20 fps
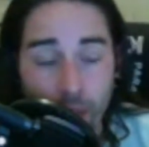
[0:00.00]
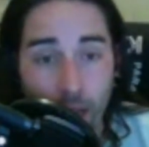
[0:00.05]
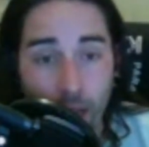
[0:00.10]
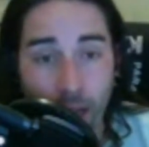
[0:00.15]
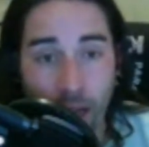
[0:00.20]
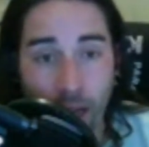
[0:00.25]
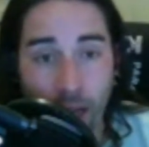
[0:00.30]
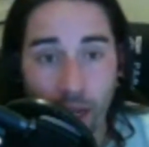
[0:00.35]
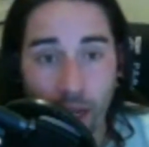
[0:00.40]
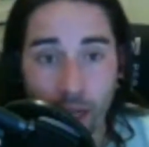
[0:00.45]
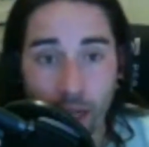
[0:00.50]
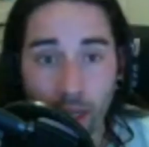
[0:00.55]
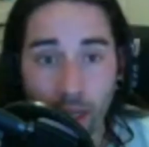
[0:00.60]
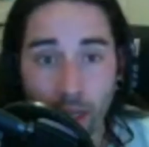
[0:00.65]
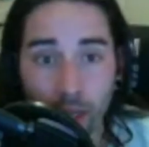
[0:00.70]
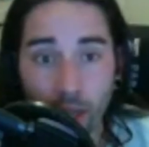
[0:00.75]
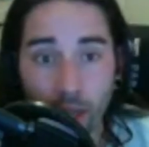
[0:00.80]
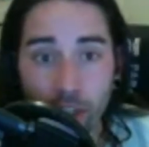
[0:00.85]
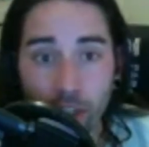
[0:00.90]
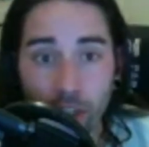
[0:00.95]

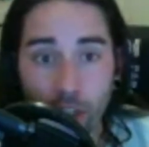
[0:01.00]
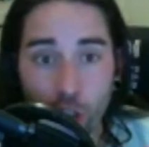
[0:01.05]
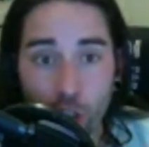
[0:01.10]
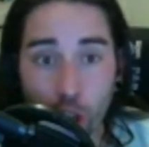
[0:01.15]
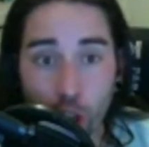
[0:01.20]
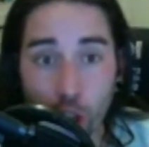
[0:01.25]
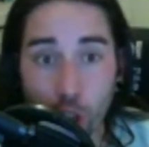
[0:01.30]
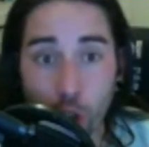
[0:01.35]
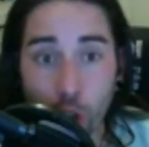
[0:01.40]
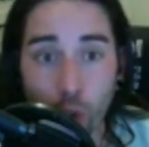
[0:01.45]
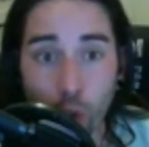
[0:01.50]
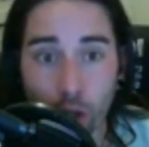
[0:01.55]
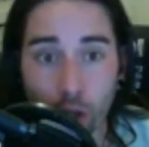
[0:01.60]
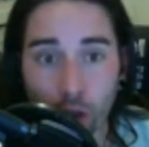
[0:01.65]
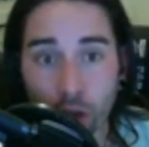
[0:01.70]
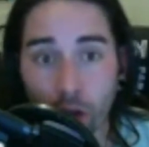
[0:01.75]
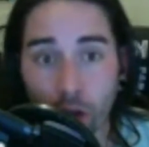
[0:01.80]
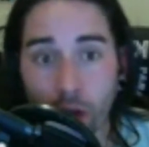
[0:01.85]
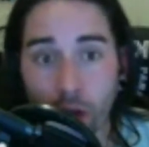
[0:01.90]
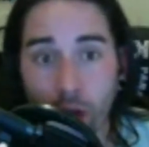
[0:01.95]
a
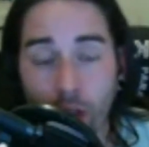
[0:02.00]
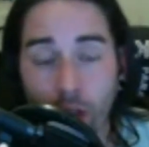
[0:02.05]
Shure